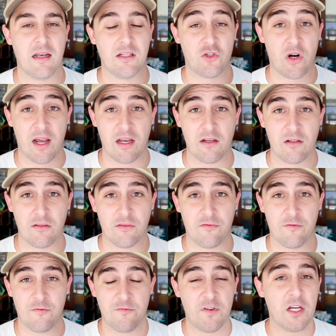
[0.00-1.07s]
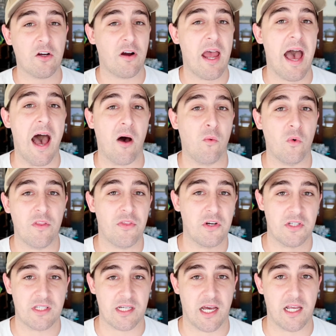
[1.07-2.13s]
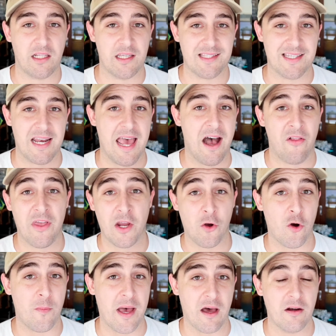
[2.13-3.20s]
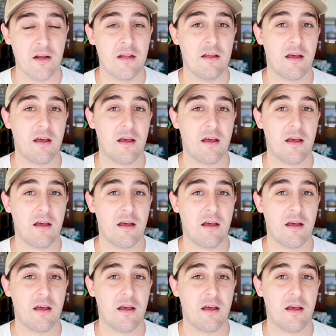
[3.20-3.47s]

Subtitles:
try and figure out what their style is and how they go about